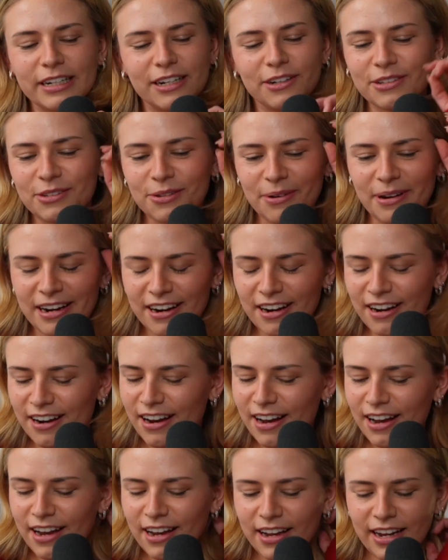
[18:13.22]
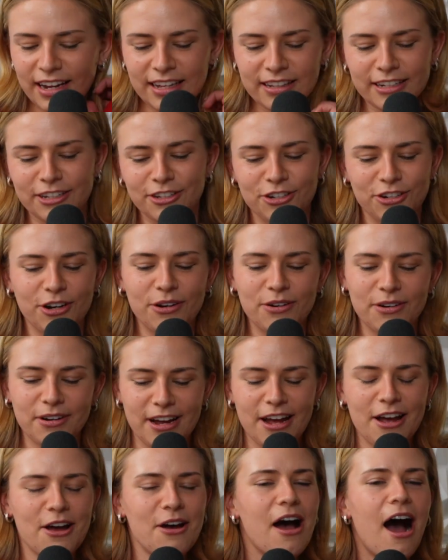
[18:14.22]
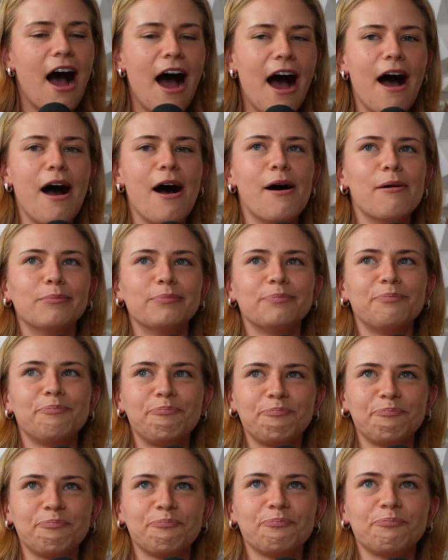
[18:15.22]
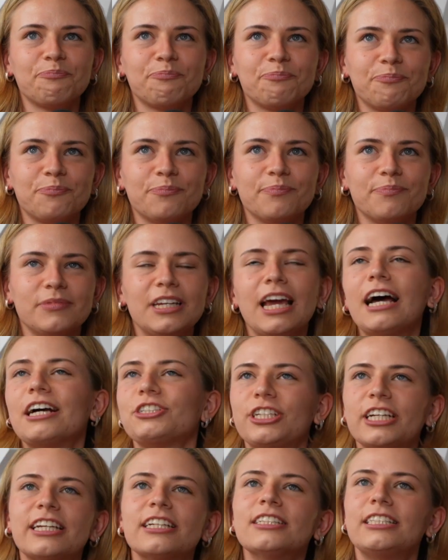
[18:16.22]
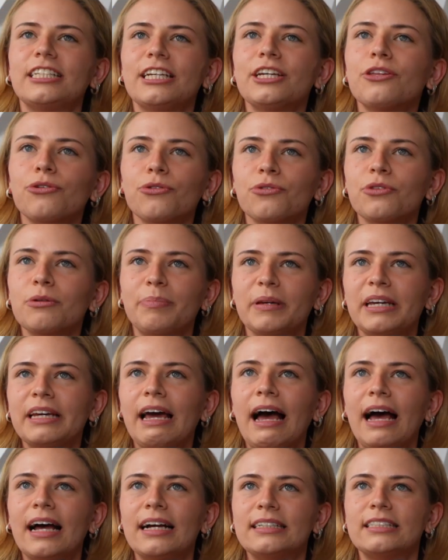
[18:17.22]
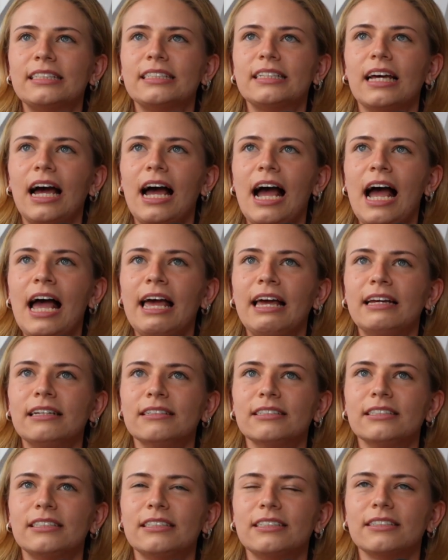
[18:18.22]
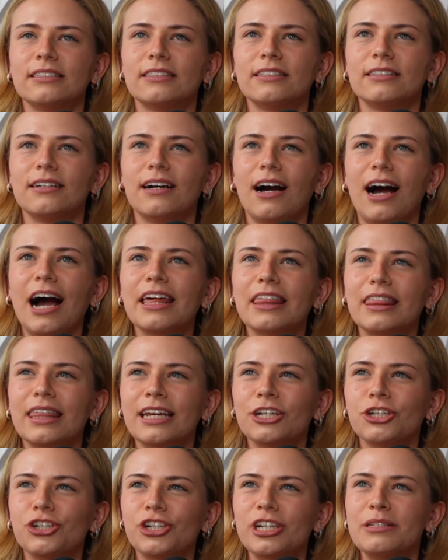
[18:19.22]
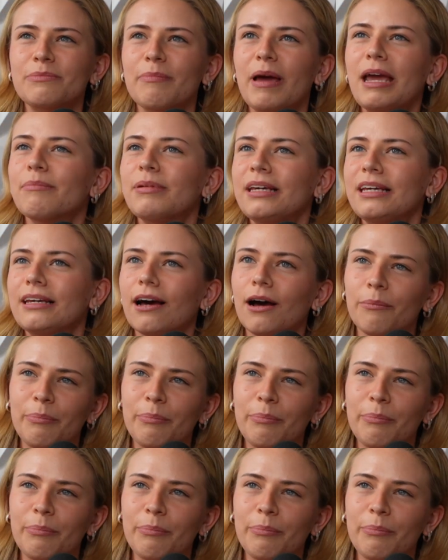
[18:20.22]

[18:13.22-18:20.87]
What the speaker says: don't swear in this show. Yeah, she can see through the BS, and I think she's maybe a